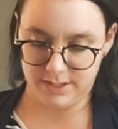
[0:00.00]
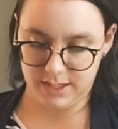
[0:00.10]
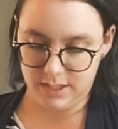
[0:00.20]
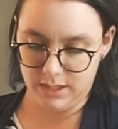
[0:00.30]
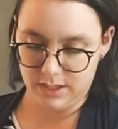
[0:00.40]

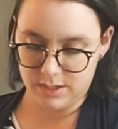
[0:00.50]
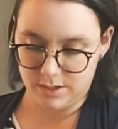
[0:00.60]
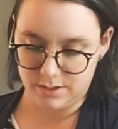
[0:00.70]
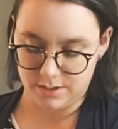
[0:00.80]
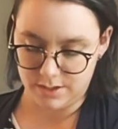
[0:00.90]
The
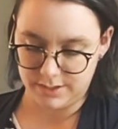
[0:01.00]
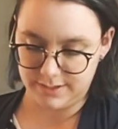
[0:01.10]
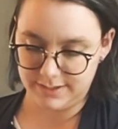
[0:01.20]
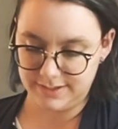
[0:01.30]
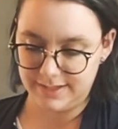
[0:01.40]

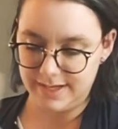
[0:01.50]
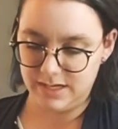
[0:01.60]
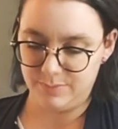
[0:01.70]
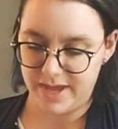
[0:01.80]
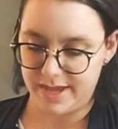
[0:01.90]

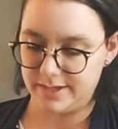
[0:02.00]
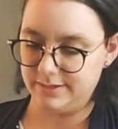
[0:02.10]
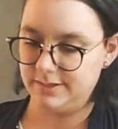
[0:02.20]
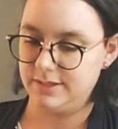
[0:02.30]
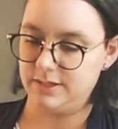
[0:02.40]
skinny
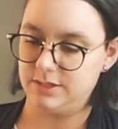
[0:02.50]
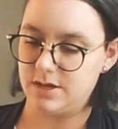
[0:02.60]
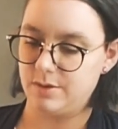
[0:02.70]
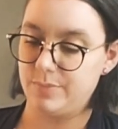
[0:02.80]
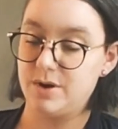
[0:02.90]
pants in the
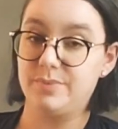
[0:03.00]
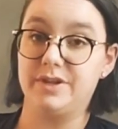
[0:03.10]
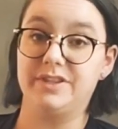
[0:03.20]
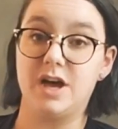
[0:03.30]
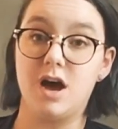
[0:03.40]
dark purple
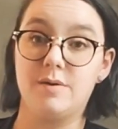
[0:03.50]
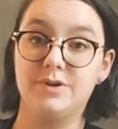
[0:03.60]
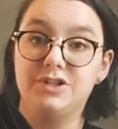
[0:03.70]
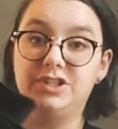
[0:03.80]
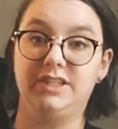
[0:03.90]
and the
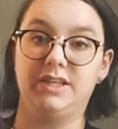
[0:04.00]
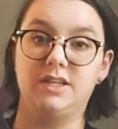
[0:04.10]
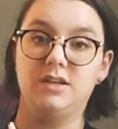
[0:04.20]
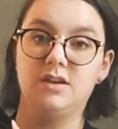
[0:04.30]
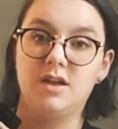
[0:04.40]

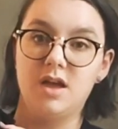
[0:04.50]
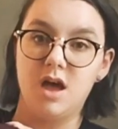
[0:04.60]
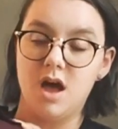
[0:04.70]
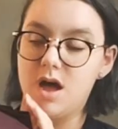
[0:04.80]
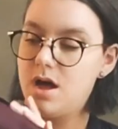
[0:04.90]
aubergine.
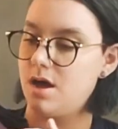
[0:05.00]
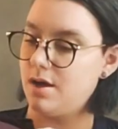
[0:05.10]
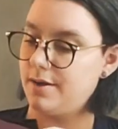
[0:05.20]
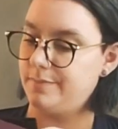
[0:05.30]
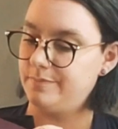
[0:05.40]

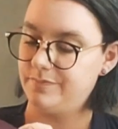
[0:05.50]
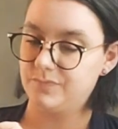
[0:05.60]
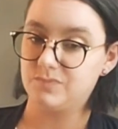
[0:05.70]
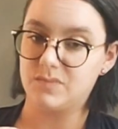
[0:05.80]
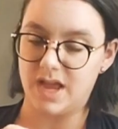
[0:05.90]

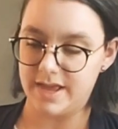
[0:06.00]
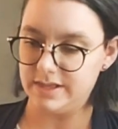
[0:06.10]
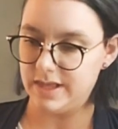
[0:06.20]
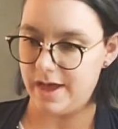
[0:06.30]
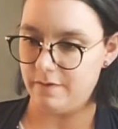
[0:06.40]
I
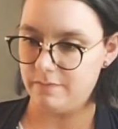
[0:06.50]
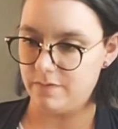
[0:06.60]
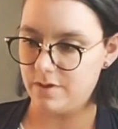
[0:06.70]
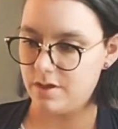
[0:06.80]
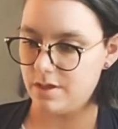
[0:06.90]
love
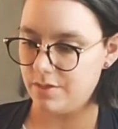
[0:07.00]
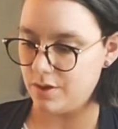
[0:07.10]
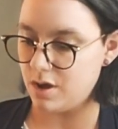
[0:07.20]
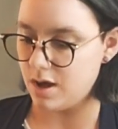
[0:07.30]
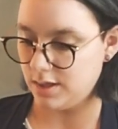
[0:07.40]

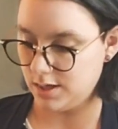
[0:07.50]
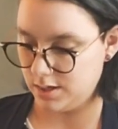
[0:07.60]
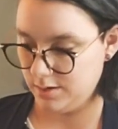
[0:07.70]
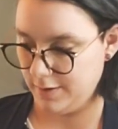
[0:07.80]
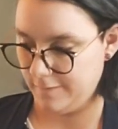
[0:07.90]
the color.